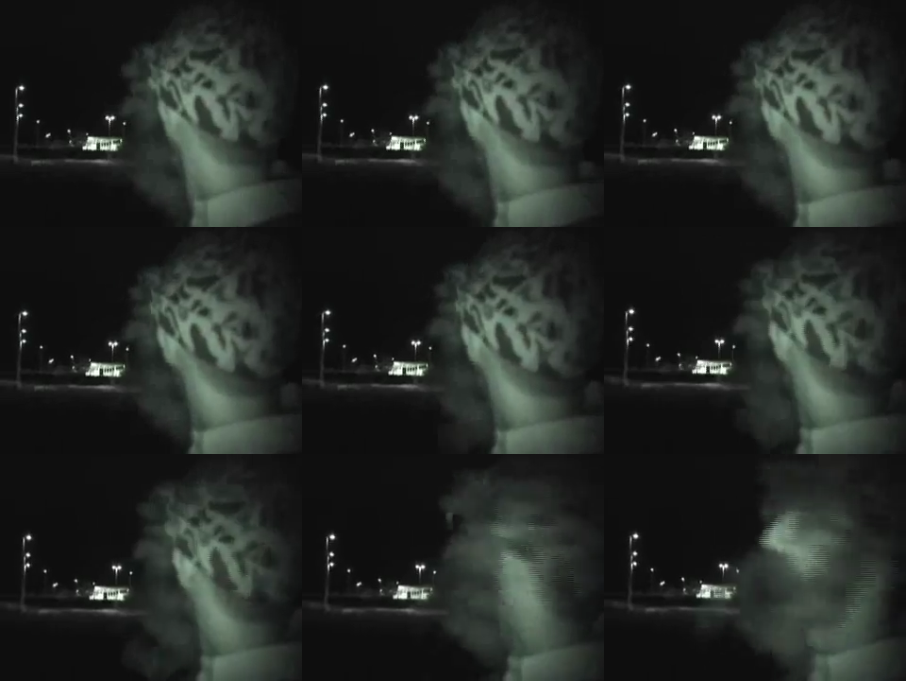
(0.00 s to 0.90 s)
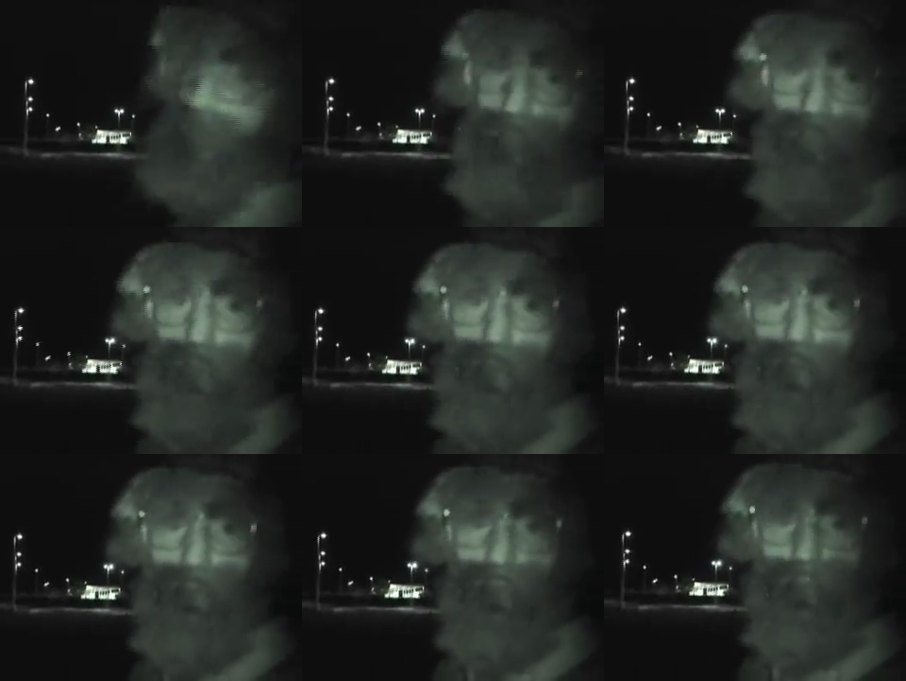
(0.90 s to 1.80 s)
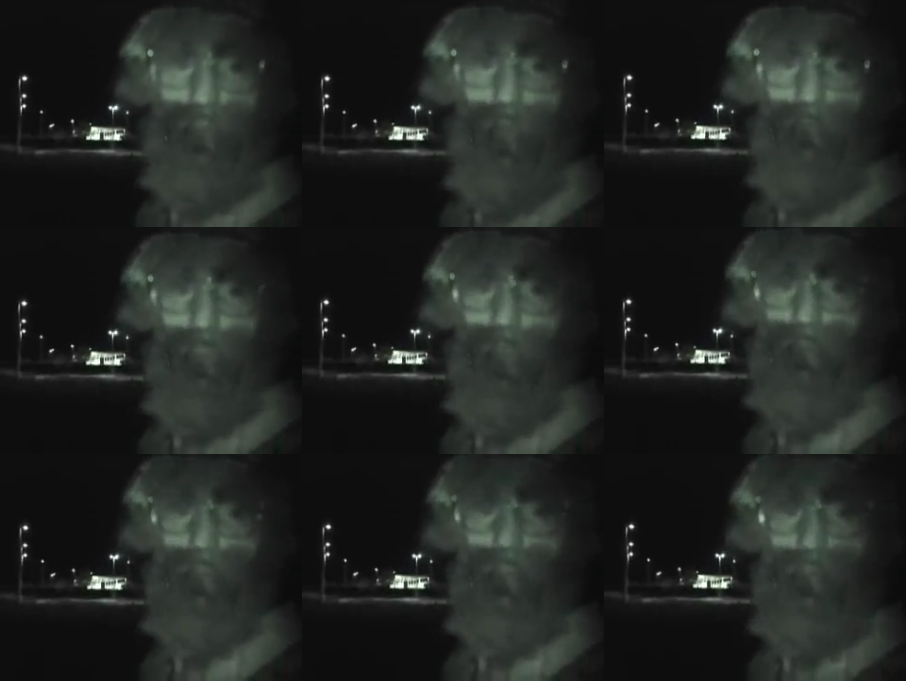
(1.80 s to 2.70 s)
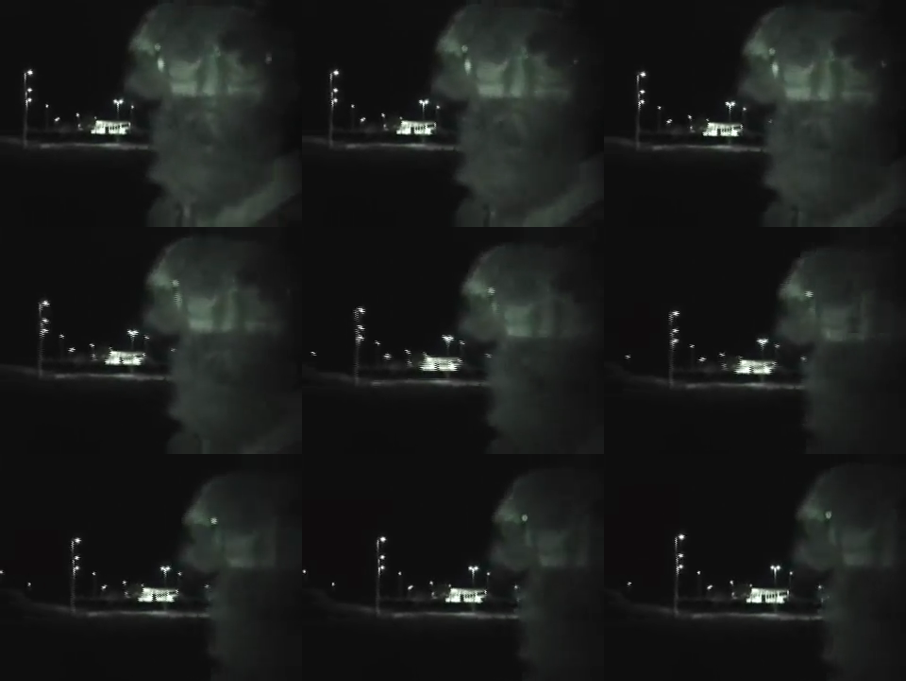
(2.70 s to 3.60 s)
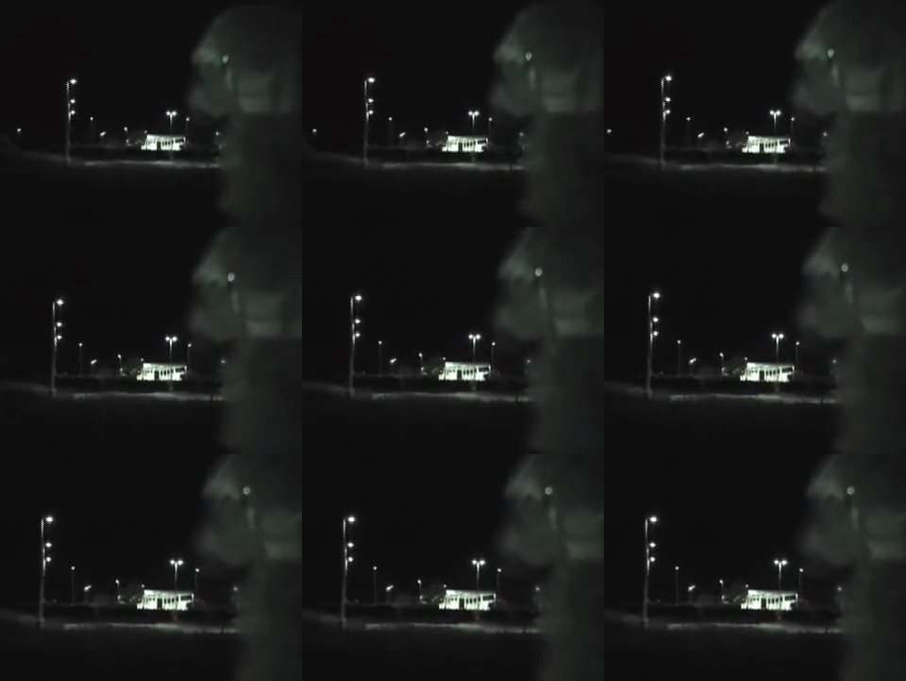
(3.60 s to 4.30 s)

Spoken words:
[unreadable: no face in view]